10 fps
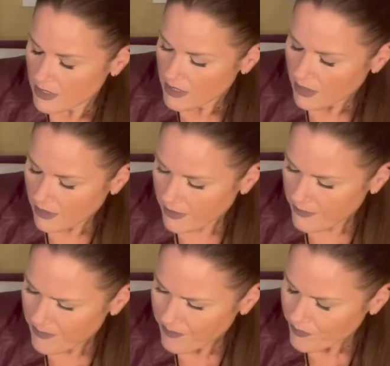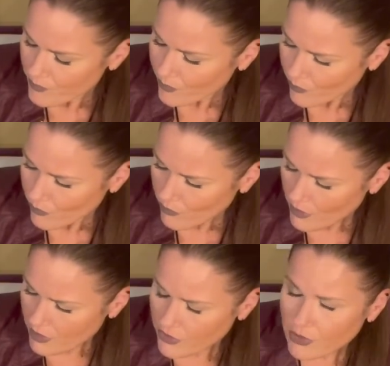
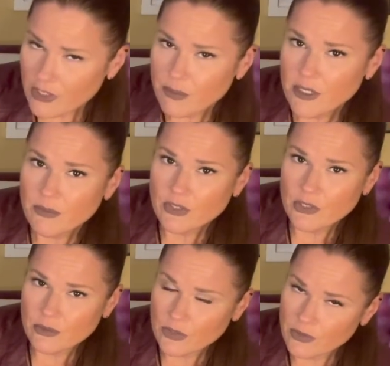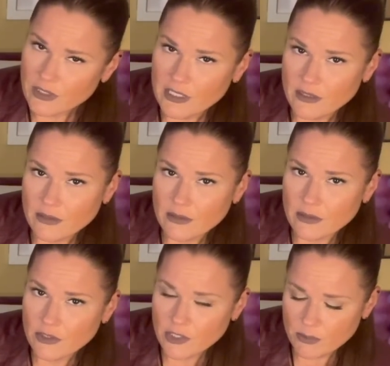Because you got problems too, so do they.
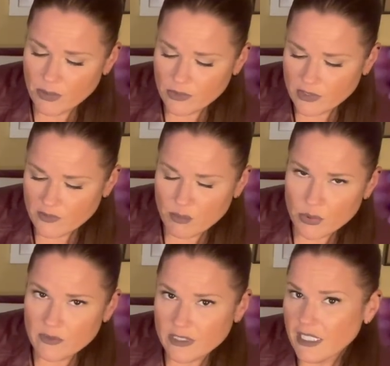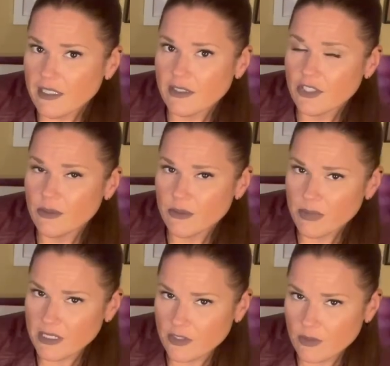You both have proven that as human
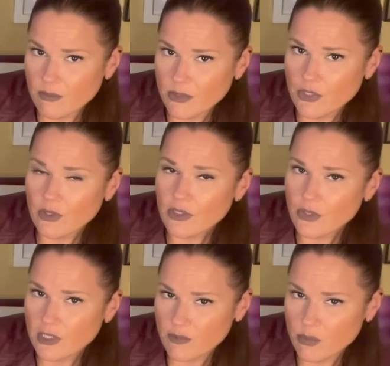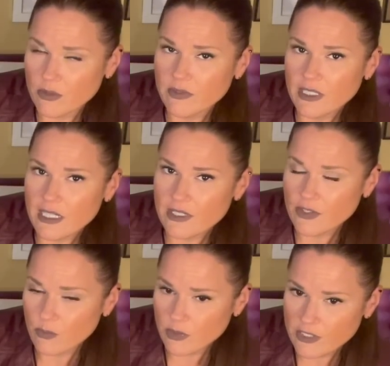beings, but you also have proven
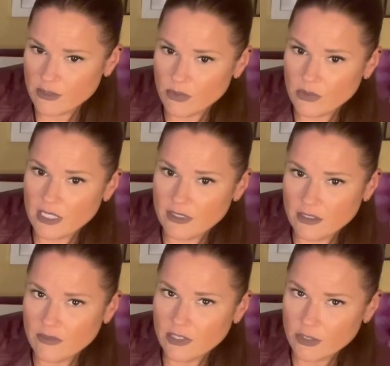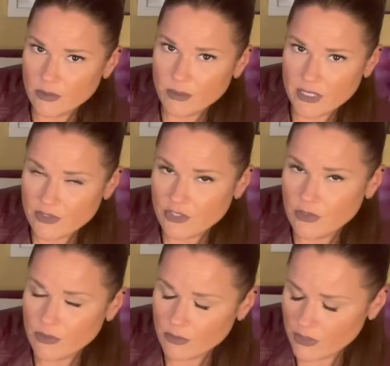as reasonable and loving human beings that
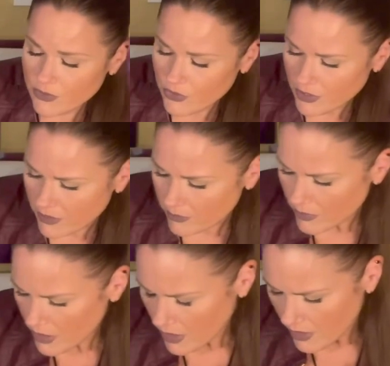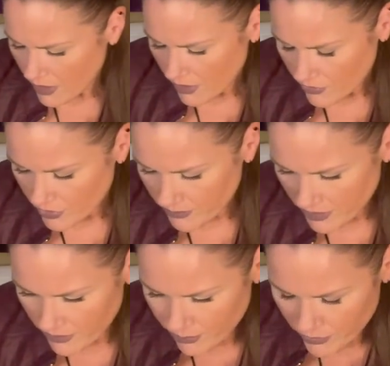you want to work your shit out. Show me
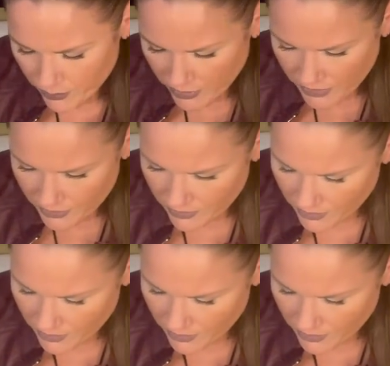the Empress, please.